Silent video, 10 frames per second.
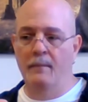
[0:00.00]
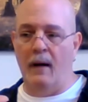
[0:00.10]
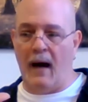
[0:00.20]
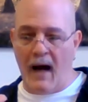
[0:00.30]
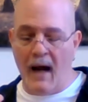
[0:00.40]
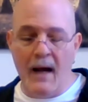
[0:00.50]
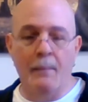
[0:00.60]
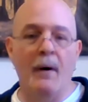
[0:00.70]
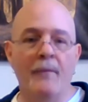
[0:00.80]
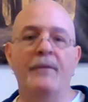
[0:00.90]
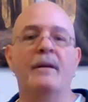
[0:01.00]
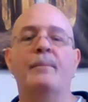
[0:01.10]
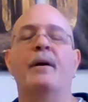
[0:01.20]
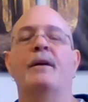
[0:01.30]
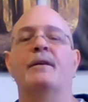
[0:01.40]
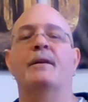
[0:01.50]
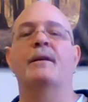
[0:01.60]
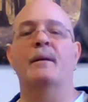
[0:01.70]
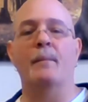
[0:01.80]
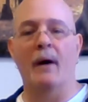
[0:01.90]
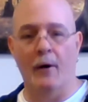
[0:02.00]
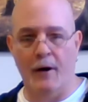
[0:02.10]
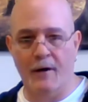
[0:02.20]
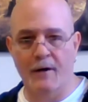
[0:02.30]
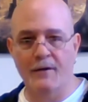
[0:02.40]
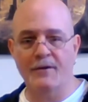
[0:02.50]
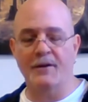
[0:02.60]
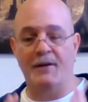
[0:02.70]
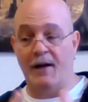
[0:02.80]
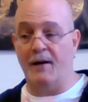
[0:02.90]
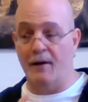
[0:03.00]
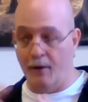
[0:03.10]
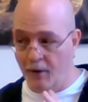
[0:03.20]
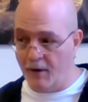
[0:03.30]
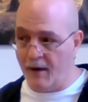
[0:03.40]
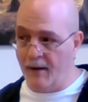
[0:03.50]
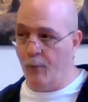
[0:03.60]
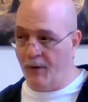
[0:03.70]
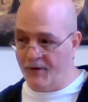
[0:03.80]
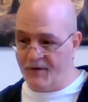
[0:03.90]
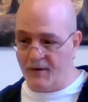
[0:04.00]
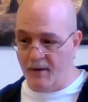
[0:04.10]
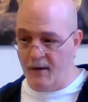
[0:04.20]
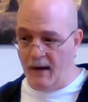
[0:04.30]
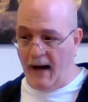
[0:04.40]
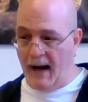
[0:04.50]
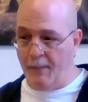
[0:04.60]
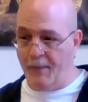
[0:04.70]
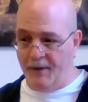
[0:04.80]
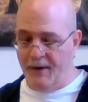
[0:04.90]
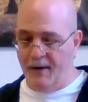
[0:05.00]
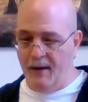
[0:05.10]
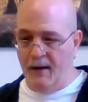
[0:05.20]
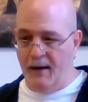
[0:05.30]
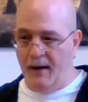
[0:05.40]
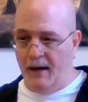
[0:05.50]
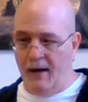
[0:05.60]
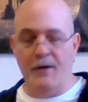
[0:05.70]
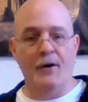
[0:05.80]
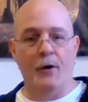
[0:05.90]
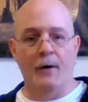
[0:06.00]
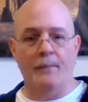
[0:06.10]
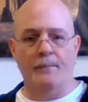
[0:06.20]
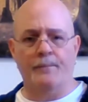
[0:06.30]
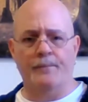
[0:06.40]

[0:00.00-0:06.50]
I am of the opinion that America should take a look at what's happening in Europe